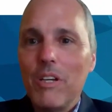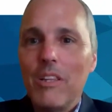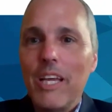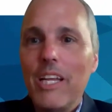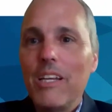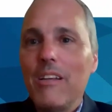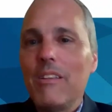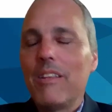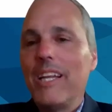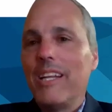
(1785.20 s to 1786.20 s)
they
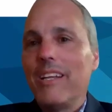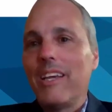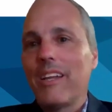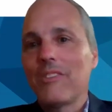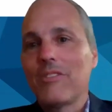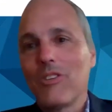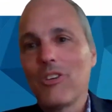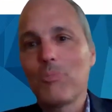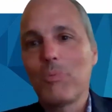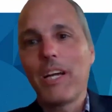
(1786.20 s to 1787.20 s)
didn't get a
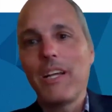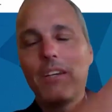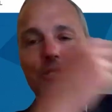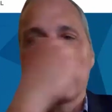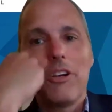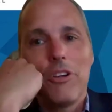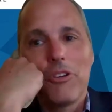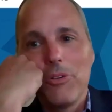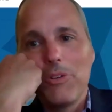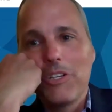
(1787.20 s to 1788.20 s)
search, but I saw you're
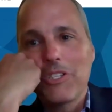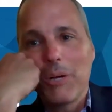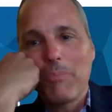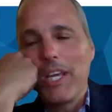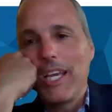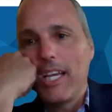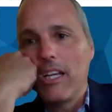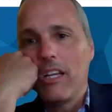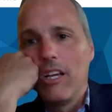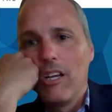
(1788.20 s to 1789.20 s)
doing something
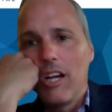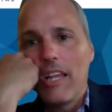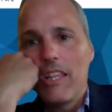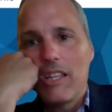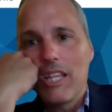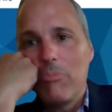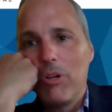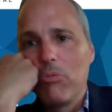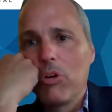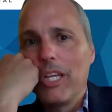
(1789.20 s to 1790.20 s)
and I think they'd
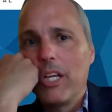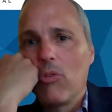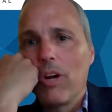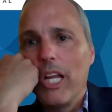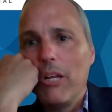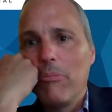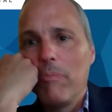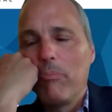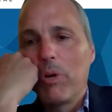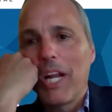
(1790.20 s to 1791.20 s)
be really great.
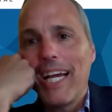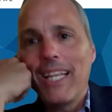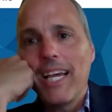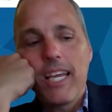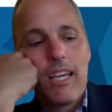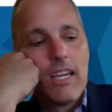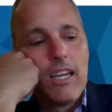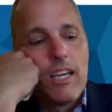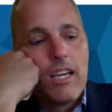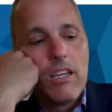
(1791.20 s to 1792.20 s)
But I like
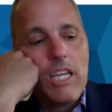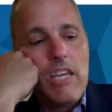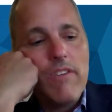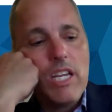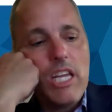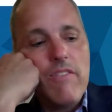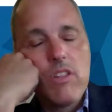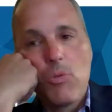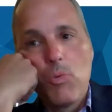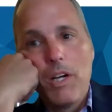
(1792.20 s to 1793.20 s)
even
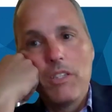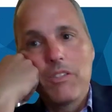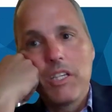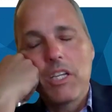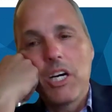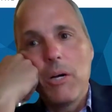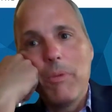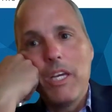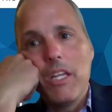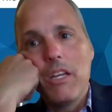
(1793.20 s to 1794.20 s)
the ones that come
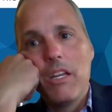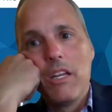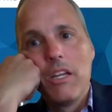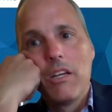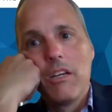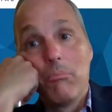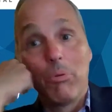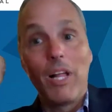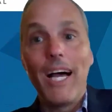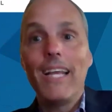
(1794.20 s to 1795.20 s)
in
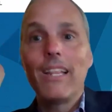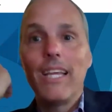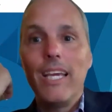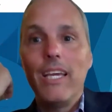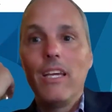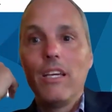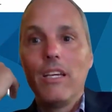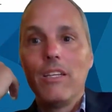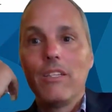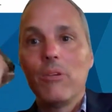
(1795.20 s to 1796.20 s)
blindly
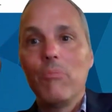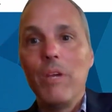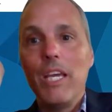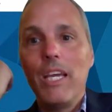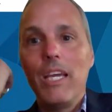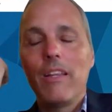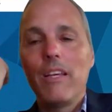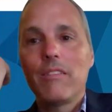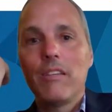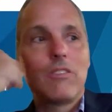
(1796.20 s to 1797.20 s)
to me, and
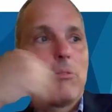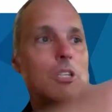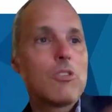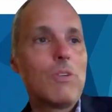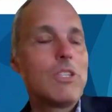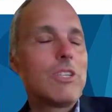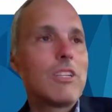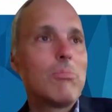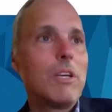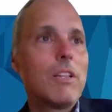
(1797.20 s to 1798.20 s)
they said, somebody just reached
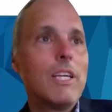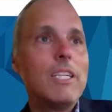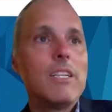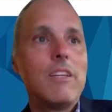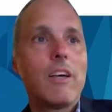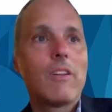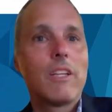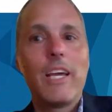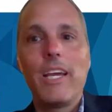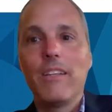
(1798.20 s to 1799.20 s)
out to me on LinkedIn the other
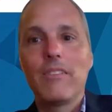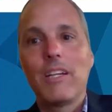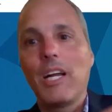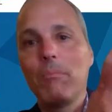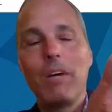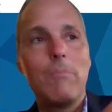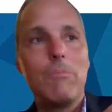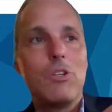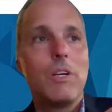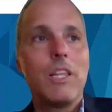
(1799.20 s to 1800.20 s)
day and said, I'm
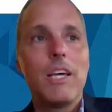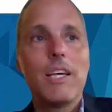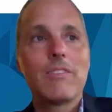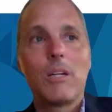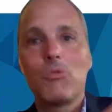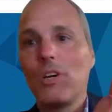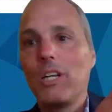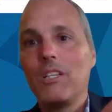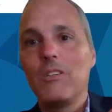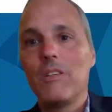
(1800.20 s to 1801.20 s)
doing this and I'm
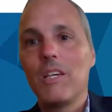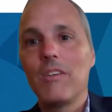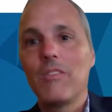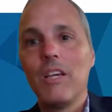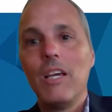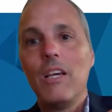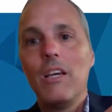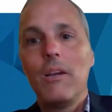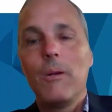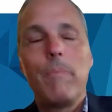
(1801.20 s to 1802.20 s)
trying to do this.
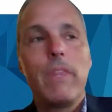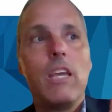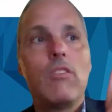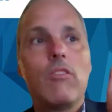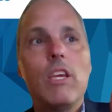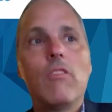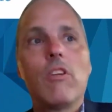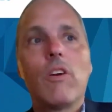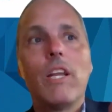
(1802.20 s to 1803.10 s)
Is there